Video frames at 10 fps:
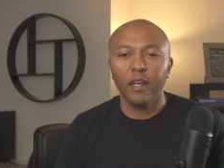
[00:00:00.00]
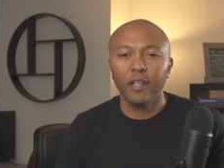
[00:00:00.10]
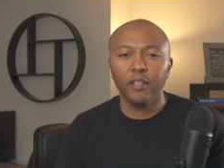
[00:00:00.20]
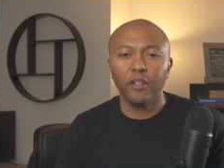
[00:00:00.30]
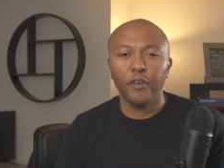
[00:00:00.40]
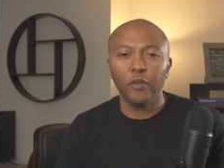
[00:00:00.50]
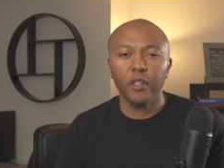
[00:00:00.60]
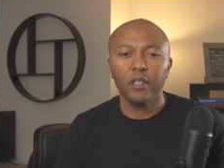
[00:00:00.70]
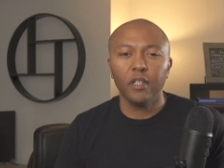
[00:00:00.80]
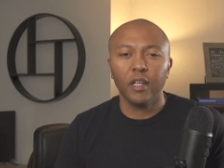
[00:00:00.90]
and a
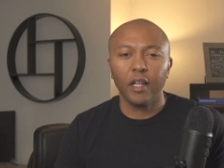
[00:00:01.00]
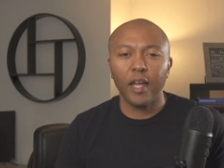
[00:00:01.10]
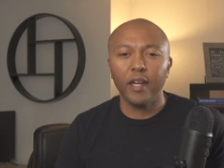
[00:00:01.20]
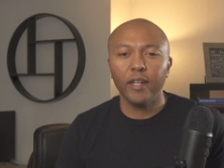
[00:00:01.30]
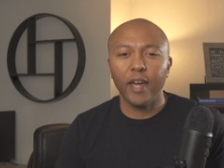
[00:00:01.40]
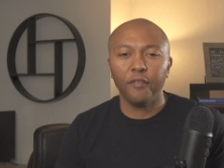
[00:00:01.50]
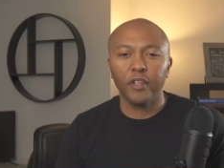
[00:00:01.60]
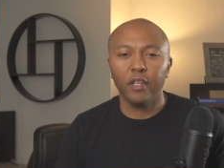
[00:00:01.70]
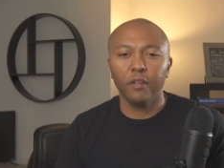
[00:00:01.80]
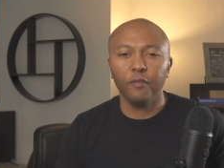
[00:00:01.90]
devoted client
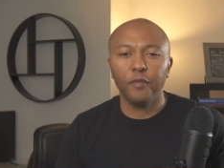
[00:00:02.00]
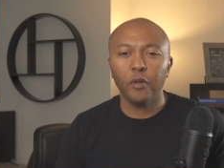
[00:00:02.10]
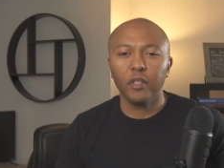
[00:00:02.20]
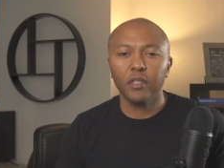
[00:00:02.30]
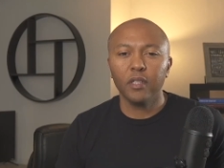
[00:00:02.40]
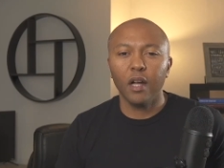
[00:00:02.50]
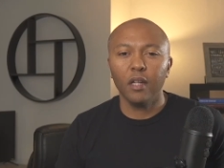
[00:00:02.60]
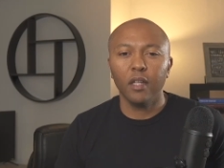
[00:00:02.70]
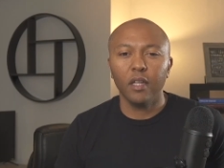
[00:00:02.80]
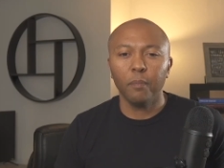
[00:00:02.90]
advocate focused
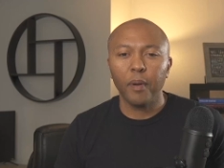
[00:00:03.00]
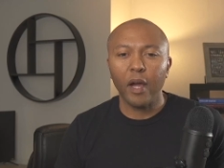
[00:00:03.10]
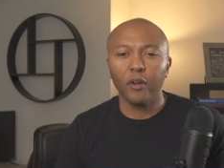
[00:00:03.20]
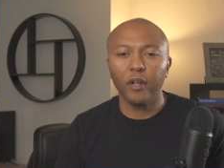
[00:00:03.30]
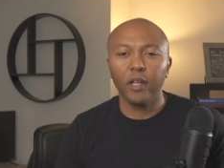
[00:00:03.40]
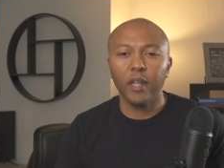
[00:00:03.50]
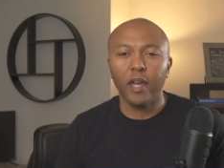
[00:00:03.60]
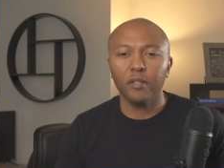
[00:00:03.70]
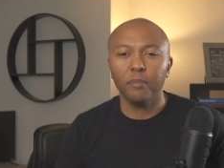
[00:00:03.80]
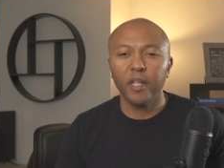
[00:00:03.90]
on empowering
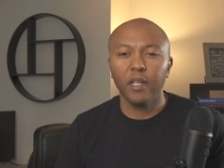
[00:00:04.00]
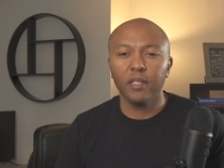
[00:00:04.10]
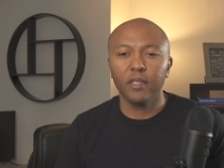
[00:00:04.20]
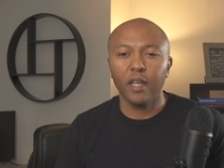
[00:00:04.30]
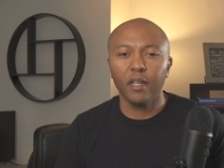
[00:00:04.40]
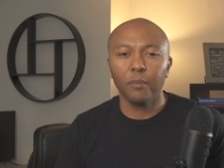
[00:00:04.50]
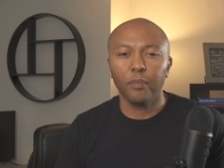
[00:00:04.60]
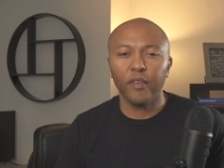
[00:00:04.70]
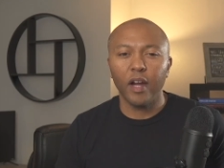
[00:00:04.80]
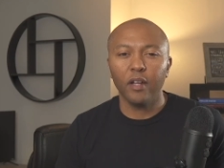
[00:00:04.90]
as many aesthetic
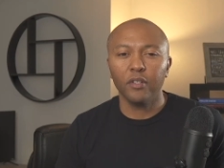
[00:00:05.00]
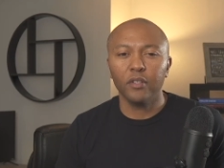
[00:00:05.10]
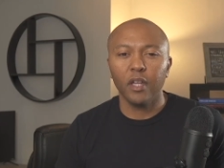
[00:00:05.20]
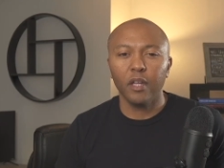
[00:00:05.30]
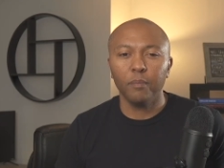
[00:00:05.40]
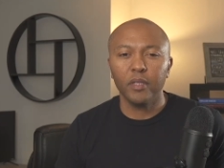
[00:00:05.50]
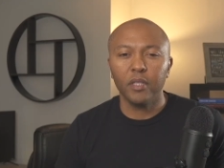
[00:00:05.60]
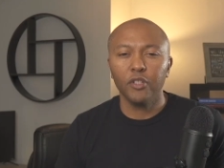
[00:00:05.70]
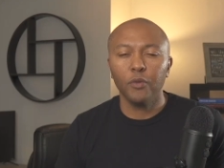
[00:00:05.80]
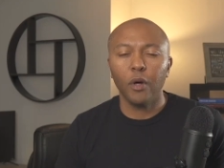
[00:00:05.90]
providers and
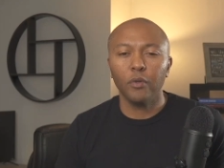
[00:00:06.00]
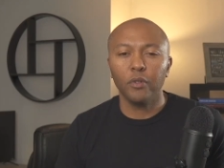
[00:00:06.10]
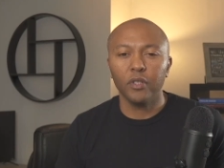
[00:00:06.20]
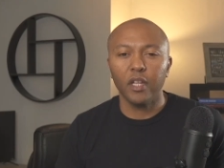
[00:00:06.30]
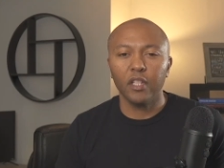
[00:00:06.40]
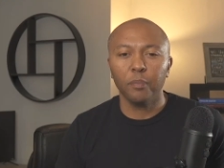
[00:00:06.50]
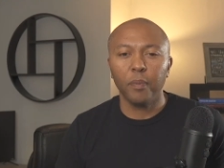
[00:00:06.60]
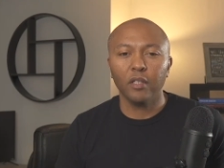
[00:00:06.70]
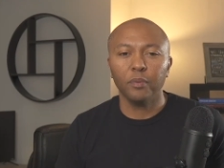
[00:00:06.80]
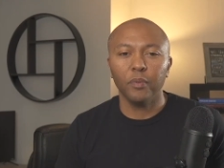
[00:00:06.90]
potential owners as
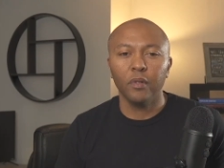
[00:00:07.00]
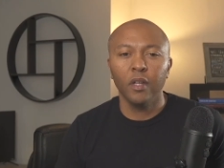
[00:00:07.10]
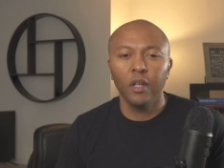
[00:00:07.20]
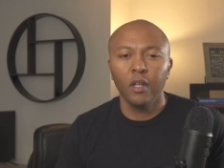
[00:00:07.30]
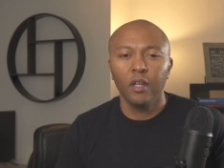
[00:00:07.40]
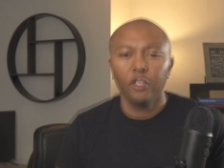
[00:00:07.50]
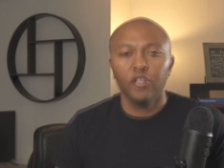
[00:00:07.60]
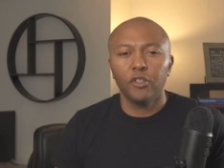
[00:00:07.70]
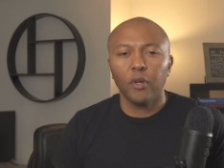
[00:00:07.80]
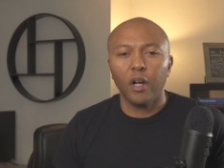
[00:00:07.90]
possible.
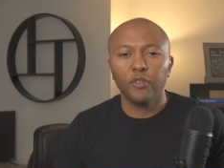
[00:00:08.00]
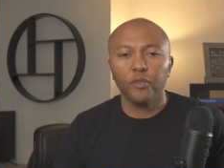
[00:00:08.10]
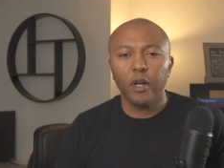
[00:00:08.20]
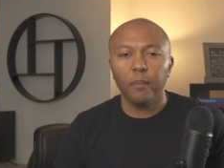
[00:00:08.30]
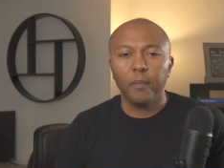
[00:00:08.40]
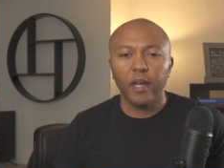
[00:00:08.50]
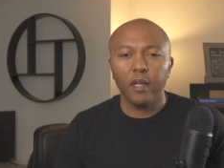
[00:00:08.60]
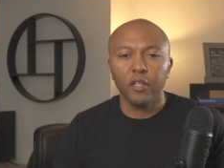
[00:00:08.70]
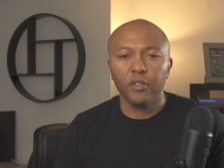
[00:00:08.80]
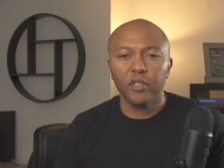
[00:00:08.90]
She draws from
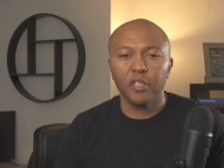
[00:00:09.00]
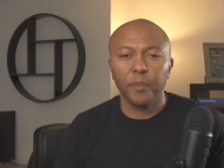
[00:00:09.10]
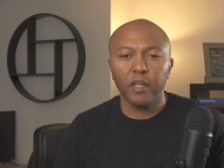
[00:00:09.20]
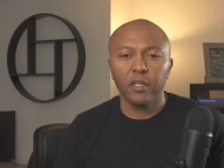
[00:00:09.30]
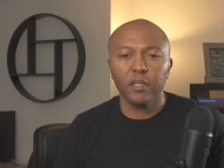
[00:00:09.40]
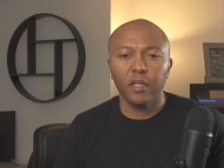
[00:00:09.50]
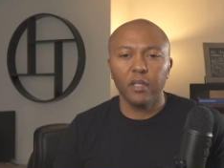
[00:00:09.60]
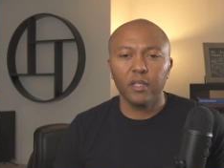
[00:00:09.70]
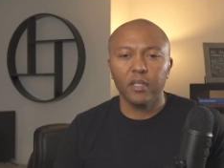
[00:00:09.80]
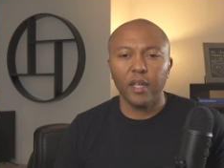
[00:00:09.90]
8 years experience
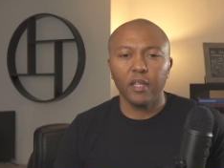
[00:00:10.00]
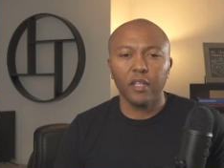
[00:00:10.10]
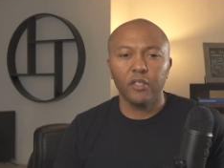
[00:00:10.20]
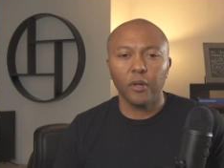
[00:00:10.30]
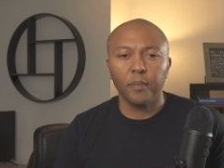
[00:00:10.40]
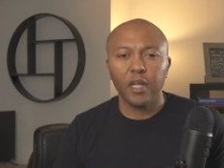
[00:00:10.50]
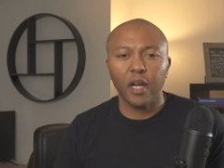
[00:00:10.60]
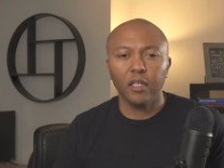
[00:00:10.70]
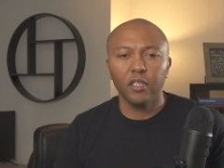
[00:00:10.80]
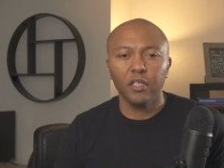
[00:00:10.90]
in aesthetic
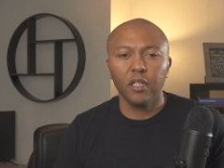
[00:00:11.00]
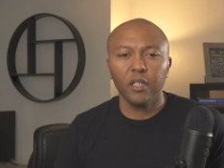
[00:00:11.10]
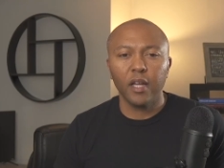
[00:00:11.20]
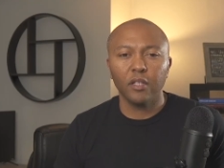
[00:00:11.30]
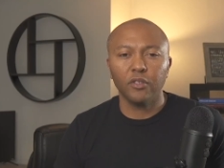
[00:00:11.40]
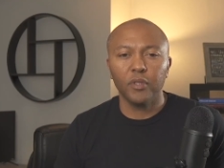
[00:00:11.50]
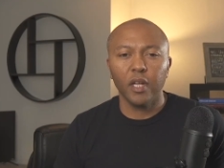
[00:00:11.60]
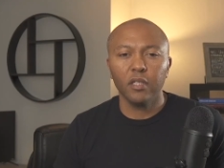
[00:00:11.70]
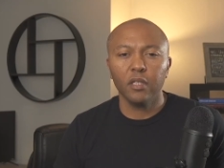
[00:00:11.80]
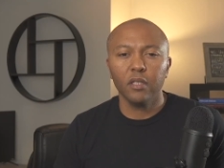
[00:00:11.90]
dermatology
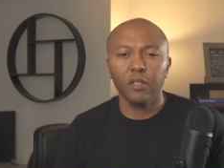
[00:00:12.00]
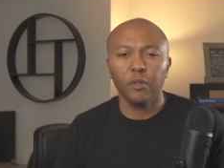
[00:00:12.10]
consultations,